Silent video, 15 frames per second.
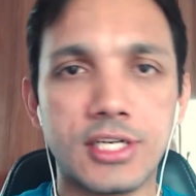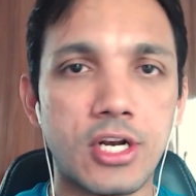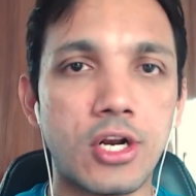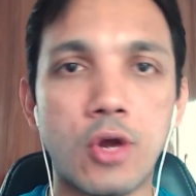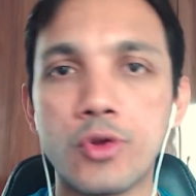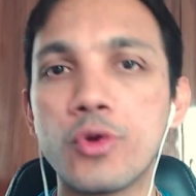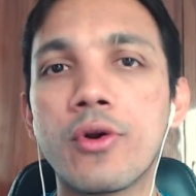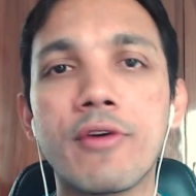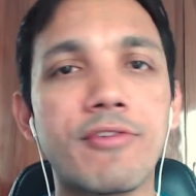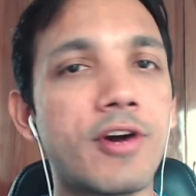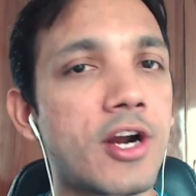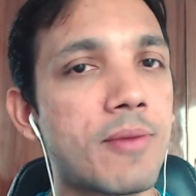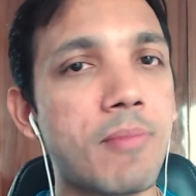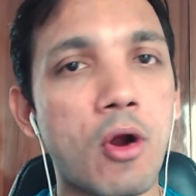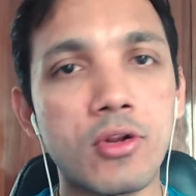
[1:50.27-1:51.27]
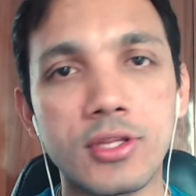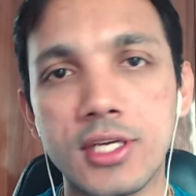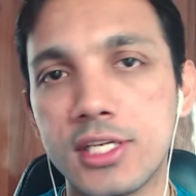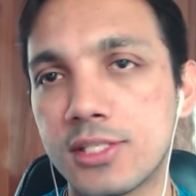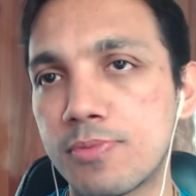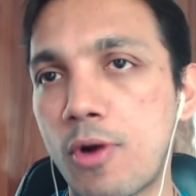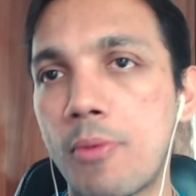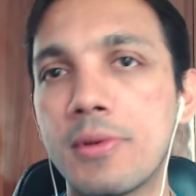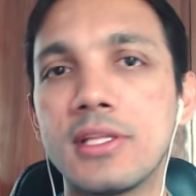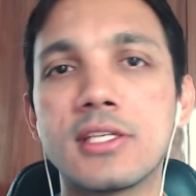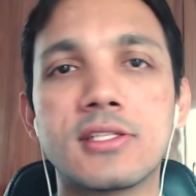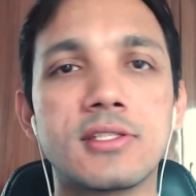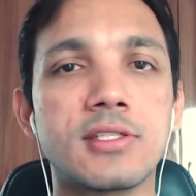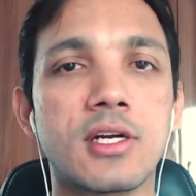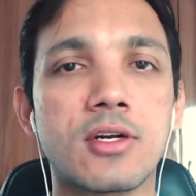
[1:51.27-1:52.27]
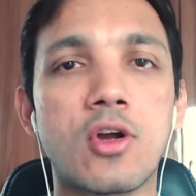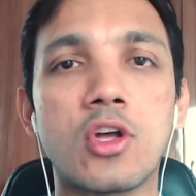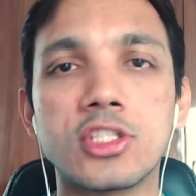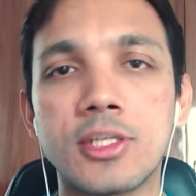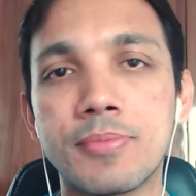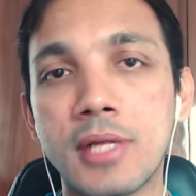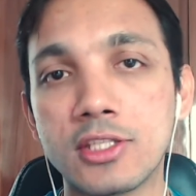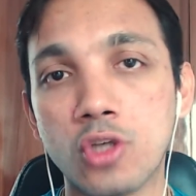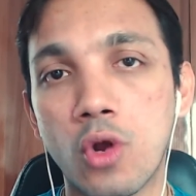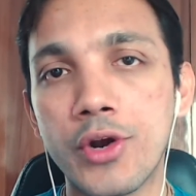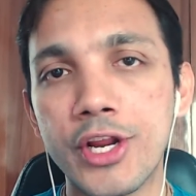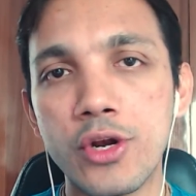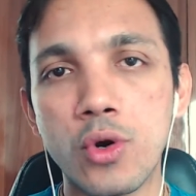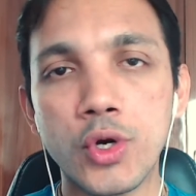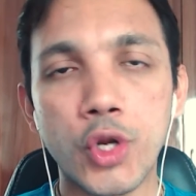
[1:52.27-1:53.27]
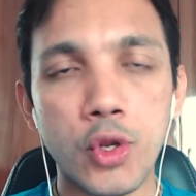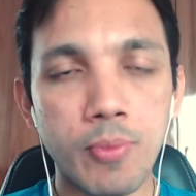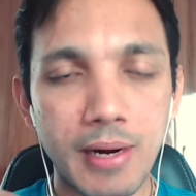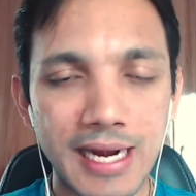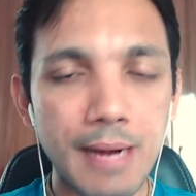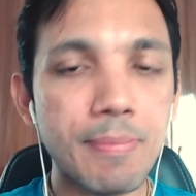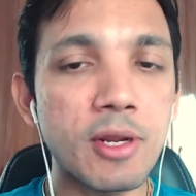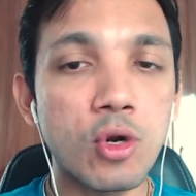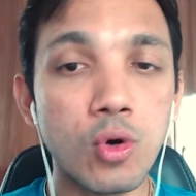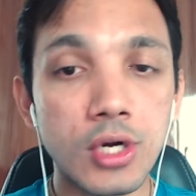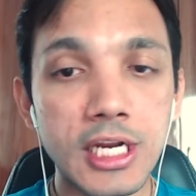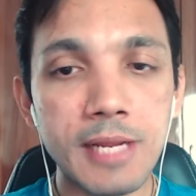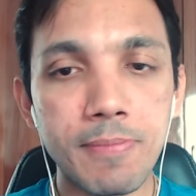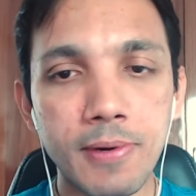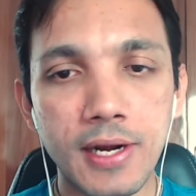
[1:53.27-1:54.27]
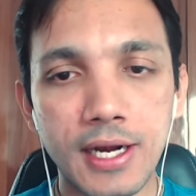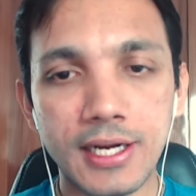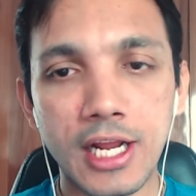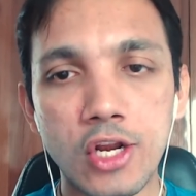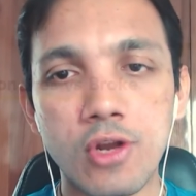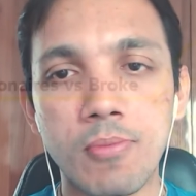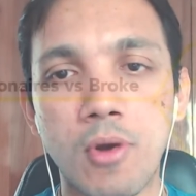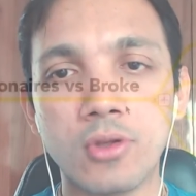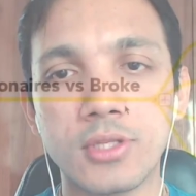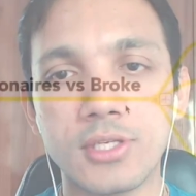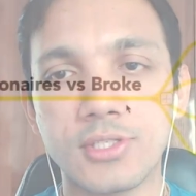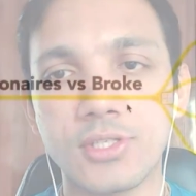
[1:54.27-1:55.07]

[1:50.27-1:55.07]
Now you would have heard about this. Probably this is a concept that's already known to you, but let me go deeper and tell you about this.